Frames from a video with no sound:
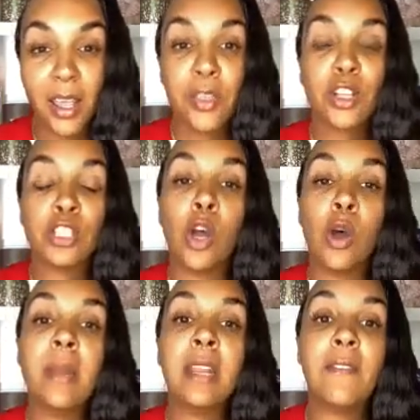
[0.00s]
There's
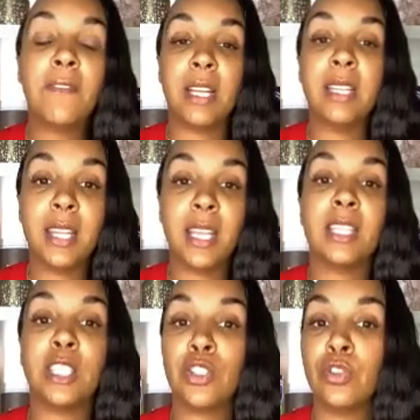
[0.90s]
so many fun
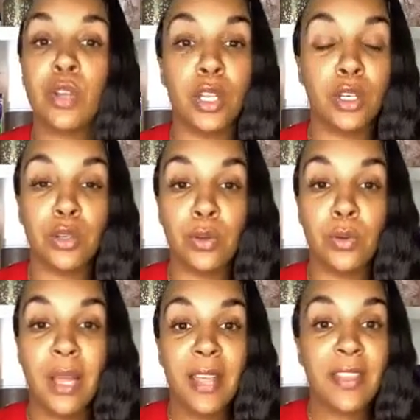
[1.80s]
things that you can
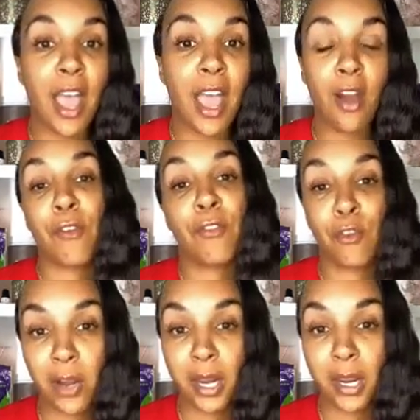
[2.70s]
do that are
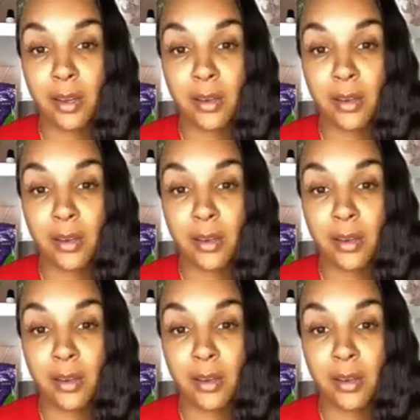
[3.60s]
free.